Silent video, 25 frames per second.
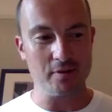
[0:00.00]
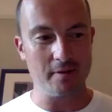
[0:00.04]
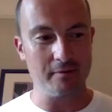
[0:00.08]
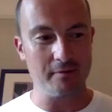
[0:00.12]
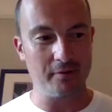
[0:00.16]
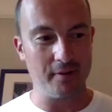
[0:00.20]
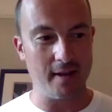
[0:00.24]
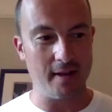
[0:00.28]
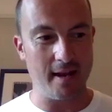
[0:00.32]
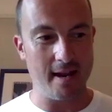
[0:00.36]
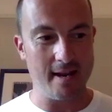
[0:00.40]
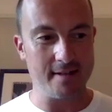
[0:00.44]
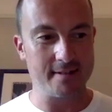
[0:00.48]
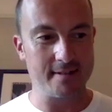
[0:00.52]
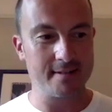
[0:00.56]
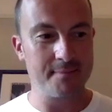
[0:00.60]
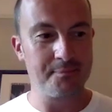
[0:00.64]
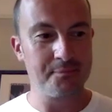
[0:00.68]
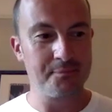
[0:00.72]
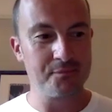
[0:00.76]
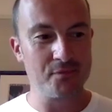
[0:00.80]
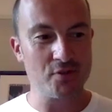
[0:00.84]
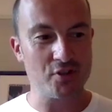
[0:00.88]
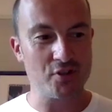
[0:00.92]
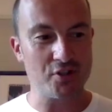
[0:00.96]
of these,
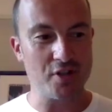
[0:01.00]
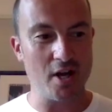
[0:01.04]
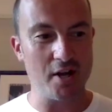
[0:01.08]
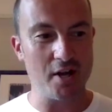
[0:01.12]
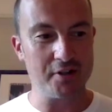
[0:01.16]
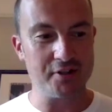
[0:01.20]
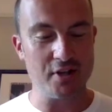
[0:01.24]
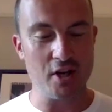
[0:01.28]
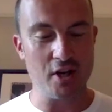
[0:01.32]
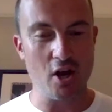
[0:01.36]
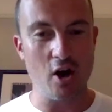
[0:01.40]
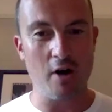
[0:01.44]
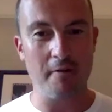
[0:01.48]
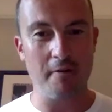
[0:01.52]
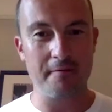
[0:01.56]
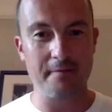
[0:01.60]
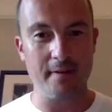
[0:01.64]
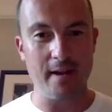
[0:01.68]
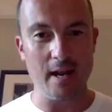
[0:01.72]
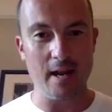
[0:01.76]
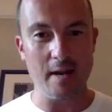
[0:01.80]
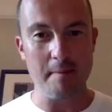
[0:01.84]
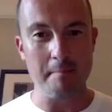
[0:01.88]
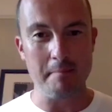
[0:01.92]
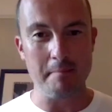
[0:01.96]
starting off
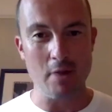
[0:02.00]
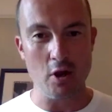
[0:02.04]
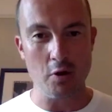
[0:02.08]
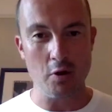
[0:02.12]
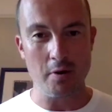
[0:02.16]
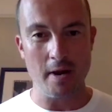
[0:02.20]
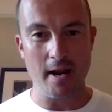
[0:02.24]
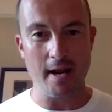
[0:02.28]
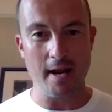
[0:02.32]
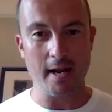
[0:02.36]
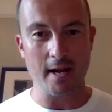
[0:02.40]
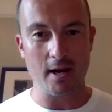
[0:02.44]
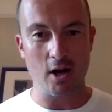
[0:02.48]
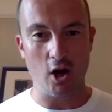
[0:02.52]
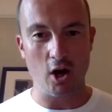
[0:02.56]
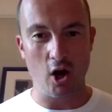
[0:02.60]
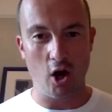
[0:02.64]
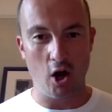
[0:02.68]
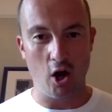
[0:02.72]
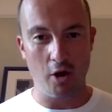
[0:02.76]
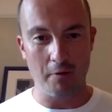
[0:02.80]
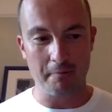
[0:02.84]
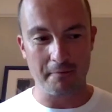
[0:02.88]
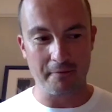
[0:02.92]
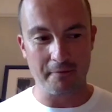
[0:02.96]
in Munich
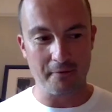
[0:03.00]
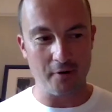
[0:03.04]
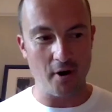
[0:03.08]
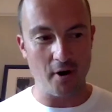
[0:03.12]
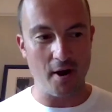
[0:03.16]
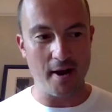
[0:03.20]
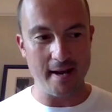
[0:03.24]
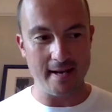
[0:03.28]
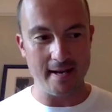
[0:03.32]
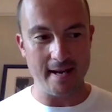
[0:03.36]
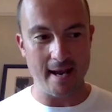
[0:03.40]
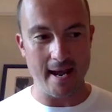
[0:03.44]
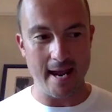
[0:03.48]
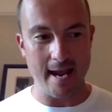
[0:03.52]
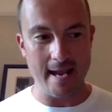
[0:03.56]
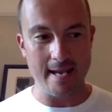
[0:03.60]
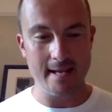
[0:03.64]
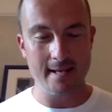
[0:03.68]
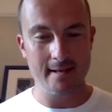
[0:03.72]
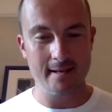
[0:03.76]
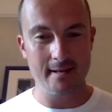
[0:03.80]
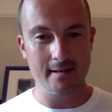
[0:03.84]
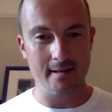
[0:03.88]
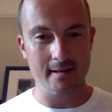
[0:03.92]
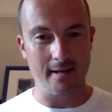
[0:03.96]
on
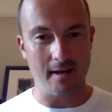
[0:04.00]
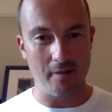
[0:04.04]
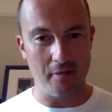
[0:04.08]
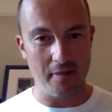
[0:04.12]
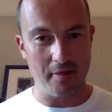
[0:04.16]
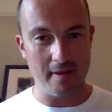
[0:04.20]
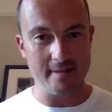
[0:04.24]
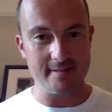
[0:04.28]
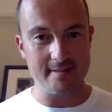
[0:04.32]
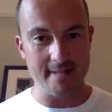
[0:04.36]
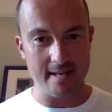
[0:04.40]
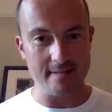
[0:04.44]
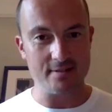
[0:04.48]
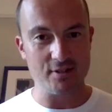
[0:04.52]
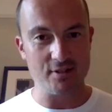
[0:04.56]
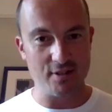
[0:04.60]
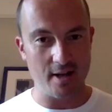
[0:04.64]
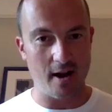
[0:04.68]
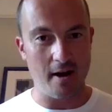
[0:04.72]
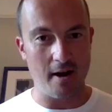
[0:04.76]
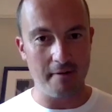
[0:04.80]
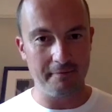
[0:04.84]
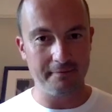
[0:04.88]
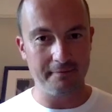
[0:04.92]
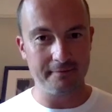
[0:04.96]
Friday, and this is
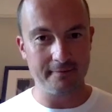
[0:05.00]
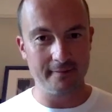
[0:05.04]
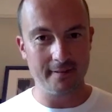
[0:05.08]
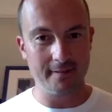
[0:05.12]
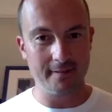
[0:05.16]
tough.